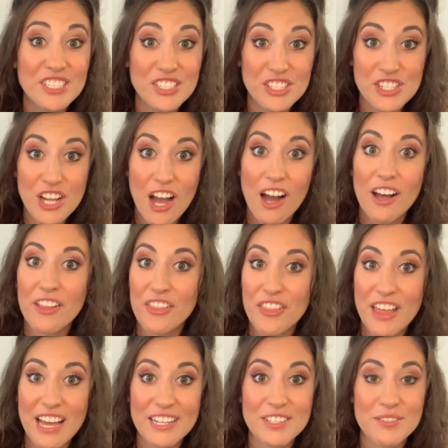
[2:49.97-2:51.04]
J,
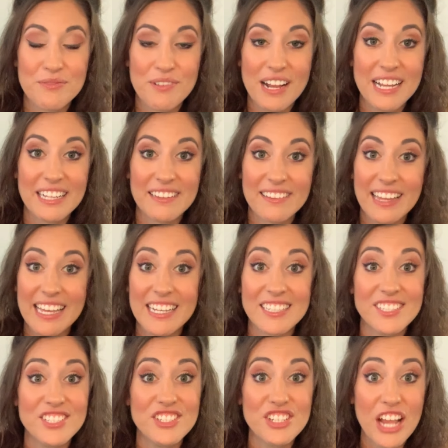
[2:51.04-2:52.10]
that's right,
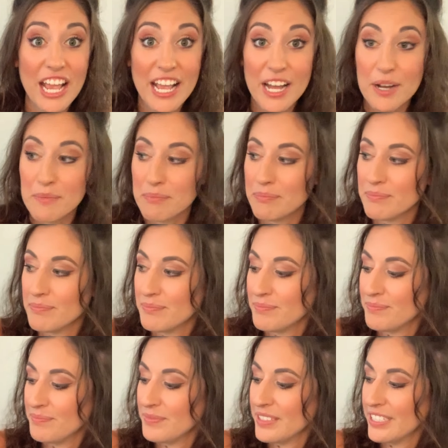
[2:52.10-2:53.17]
like jam.
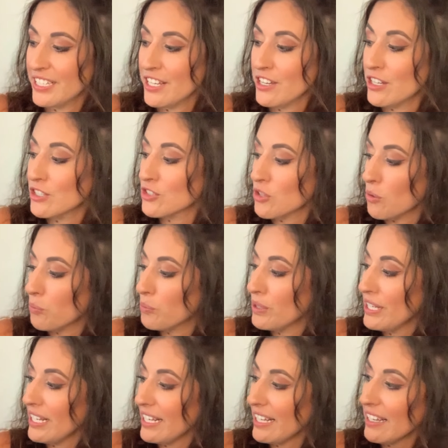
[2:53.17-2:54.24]
So
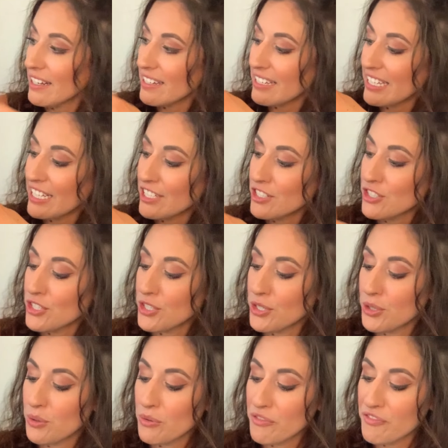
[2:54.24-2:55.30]
we need
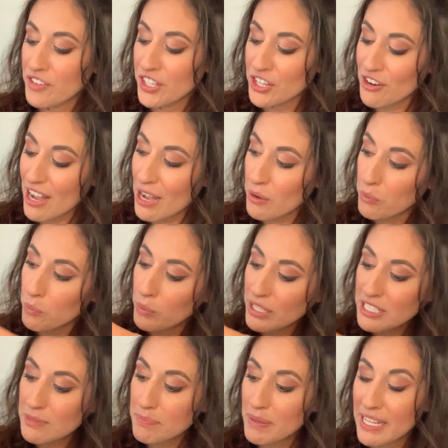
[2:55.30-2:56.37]
to figure out
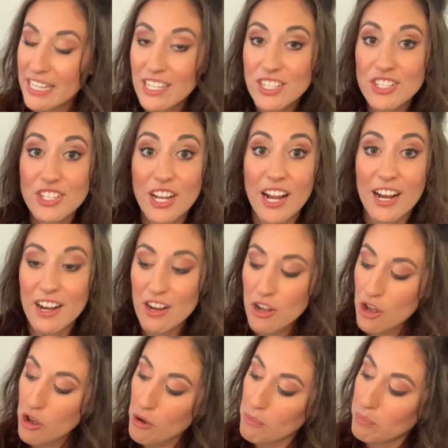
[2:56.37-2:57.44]
which picture
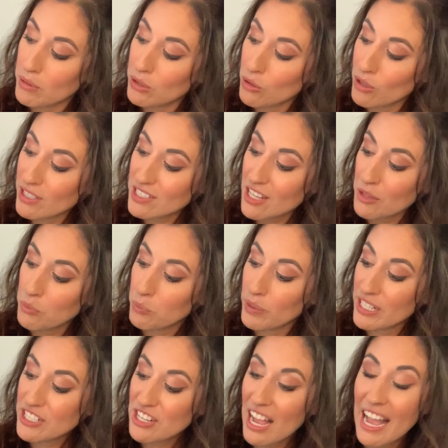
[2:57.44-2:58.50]
belongs on
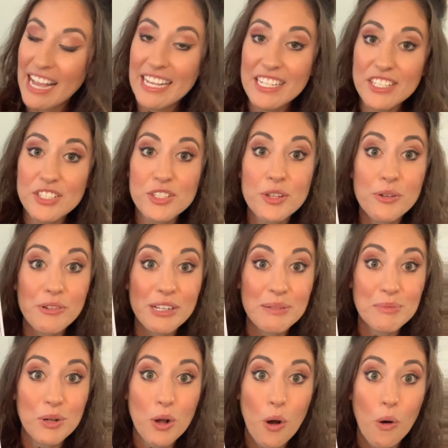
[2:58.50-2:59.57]
which ice
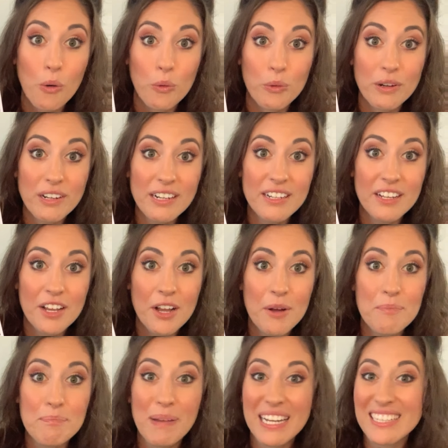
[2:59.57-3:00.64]
cream cone
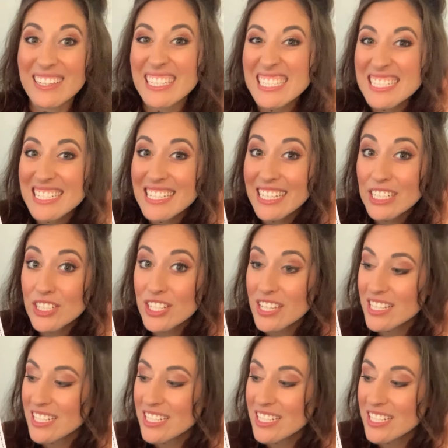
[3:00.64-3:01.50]
by listening to